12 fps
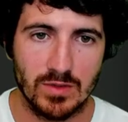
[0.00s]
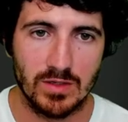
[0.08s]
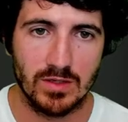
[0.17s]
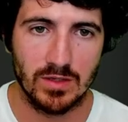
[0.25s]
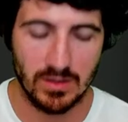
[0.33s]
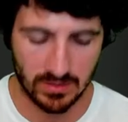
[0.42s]

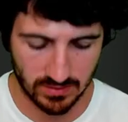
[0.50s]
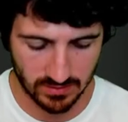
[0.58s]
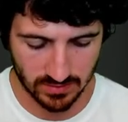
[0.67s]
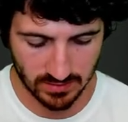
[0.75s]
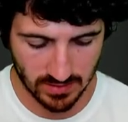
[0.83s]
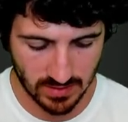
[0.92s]
28
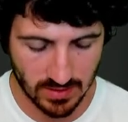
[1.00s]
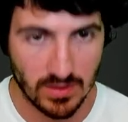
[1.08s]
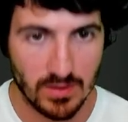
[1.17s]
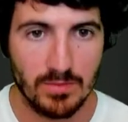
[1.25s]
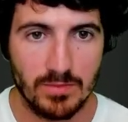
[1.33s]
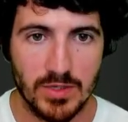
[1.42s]

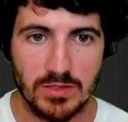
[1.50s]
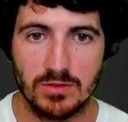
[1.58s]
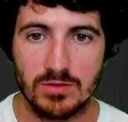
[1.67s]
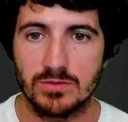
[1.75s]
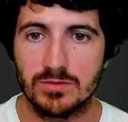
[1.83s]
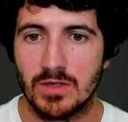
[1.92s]

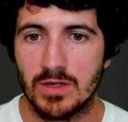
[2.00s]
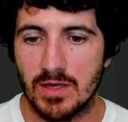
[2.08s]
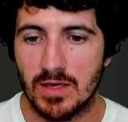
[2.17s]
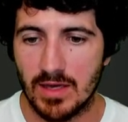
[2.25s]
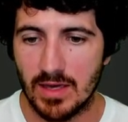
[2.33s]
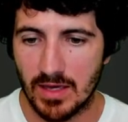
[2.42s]
pixels,
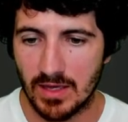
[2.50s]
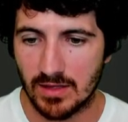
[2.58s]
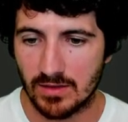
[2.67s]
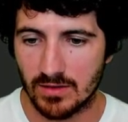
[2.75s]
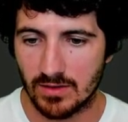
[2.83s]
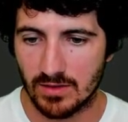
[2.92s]

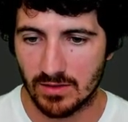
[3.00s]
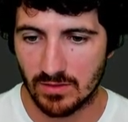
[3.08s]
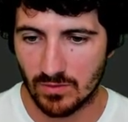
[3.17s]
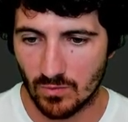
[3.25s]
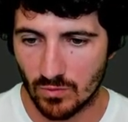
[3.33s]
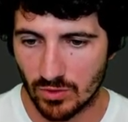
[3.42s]
and
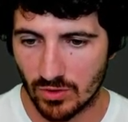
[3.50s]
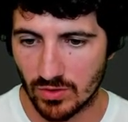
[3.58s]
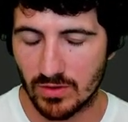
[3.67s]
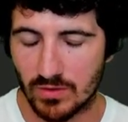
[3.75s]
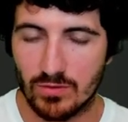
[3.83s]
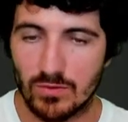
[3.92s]
we're
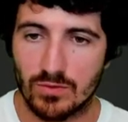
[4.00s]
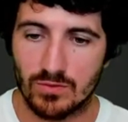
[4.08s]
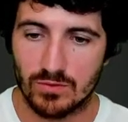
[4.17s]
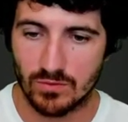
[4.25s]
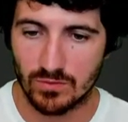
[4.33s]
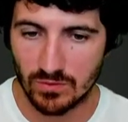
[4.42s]
going
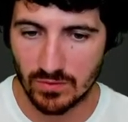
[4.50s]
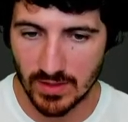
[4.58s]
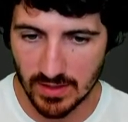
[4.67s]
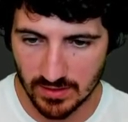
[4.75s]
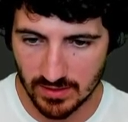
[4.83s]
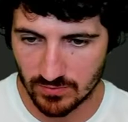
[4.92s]
to do
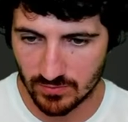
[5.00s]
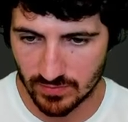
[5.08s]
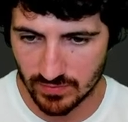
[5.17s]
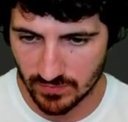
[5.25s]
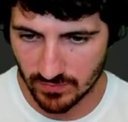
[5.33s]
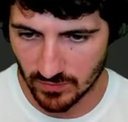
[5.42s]
that.
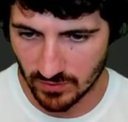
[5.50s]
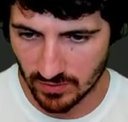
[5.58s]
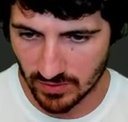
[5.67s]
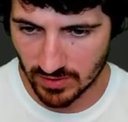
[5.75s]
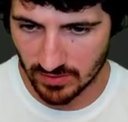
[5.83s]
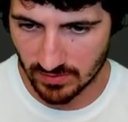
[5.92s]
We're
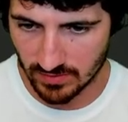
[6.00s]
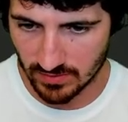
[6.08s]
gonna